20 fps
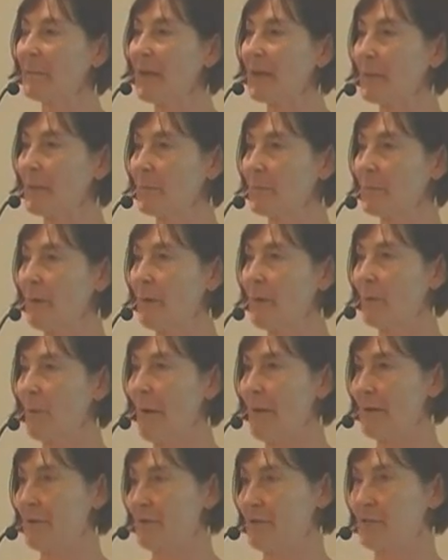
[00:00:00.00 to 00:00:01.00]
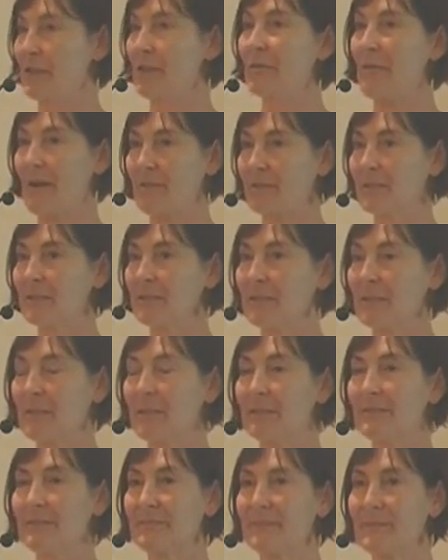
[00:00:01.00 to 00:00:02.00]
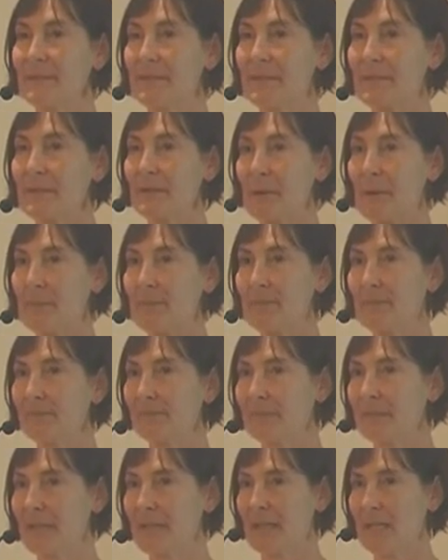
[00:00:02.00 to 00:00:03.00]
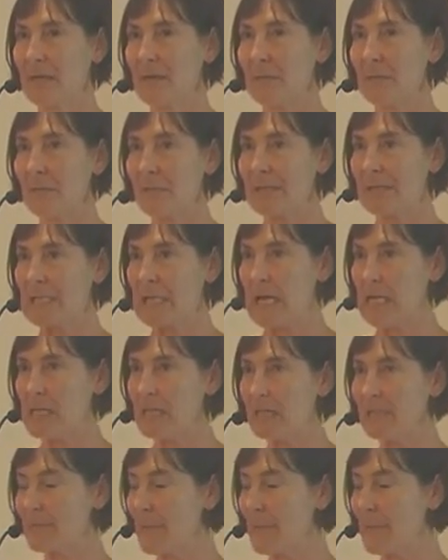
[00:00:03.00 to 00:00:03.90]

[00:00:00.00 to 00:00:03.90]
at a wider geographic scale. So we're in dialogues